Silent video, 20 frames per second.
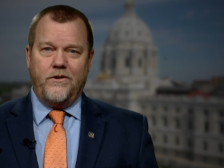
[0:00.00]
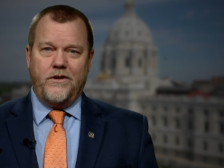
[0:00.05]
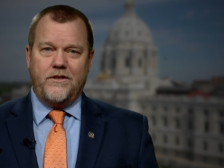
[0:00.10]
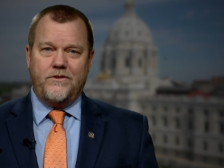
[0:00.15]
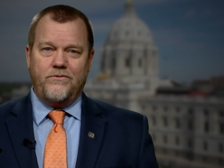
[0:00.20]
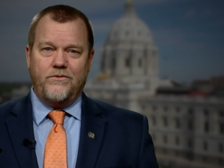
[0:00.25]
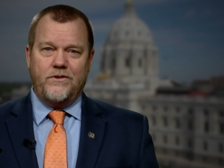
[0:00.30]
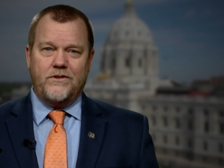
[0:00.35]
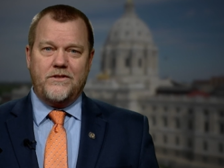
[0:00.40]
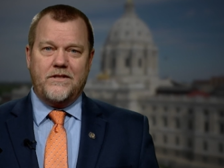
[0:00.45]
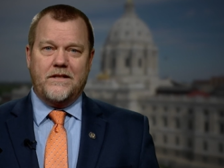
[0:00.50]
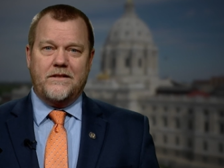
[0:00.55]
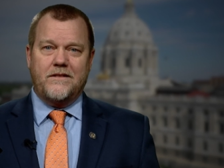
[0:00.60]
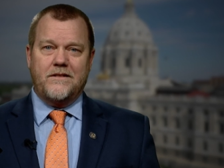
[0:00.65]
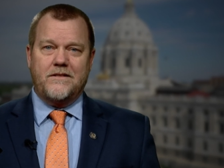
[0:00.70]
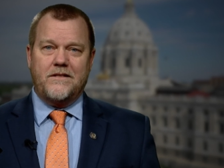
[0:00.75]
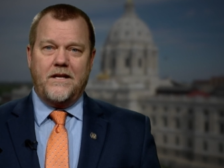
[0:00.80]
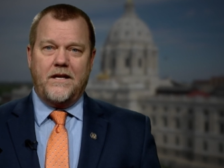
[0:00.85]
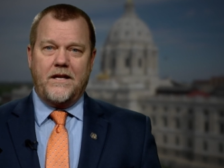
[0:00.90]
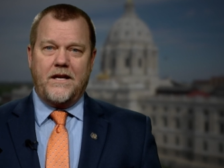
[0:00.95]
interests at the
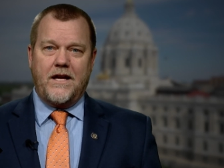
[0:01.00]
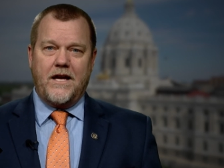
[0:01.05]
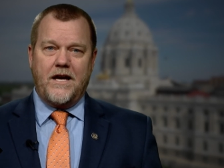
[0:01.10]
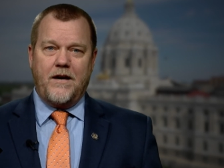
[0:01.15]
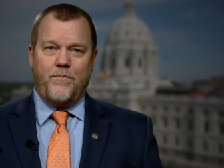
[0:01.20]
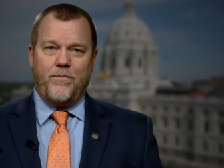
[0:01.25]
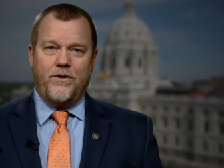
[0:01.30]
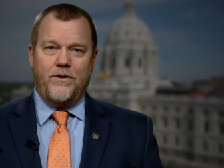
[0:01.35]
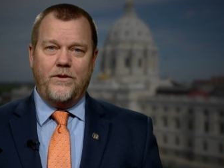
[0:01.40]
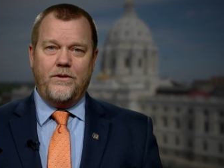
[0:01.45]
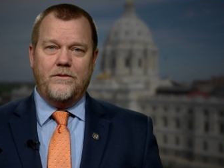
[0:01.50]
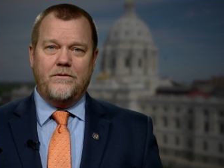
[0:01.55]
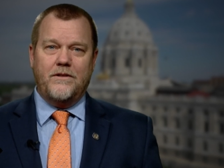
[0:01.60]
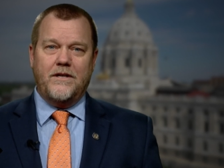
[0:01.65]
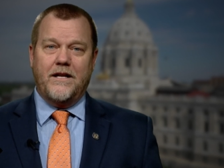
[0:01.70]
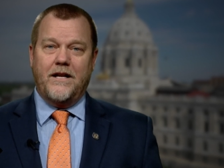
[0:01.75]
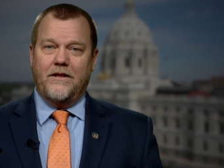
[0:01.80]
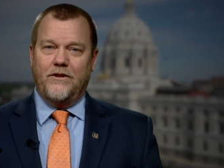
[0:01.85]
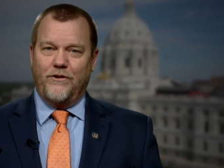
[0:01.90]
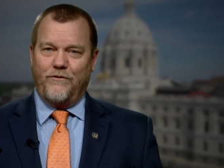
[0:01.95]
state capitol,
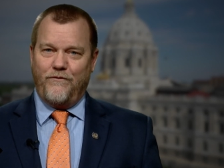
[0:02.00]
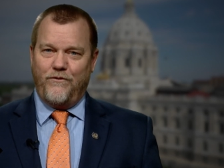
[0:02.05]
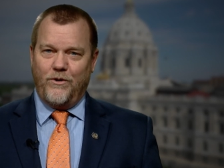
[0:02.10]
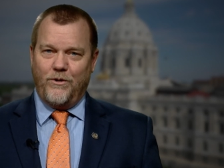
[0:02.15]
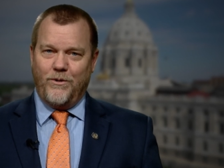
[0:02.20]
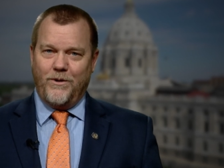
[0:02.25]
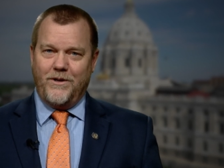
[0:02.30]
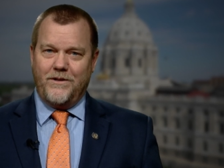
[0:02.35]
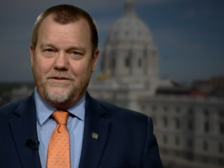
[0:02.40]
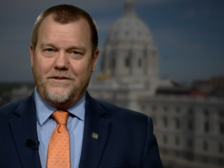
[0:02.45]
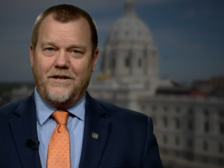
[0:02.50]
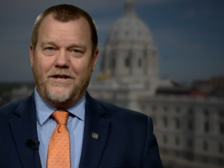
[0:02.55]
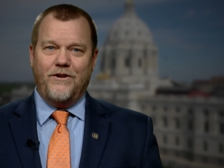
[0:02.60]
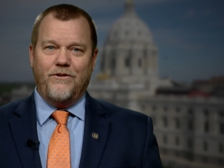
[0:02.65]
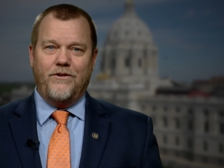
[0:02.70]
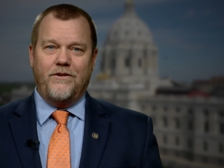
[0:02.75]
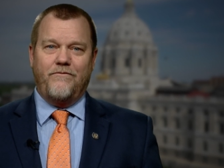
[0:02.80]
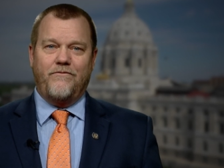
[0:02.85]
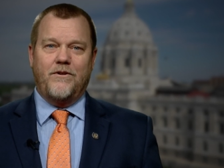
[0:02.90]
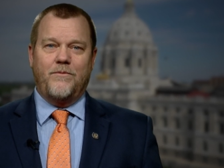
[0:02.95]
and I look forward to
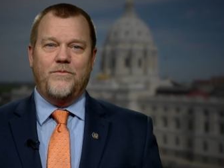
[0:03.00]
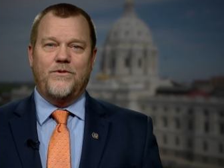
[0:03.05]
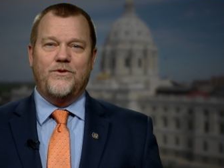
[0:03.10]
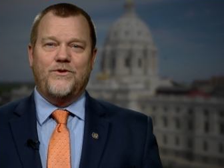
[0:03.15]
hearing from you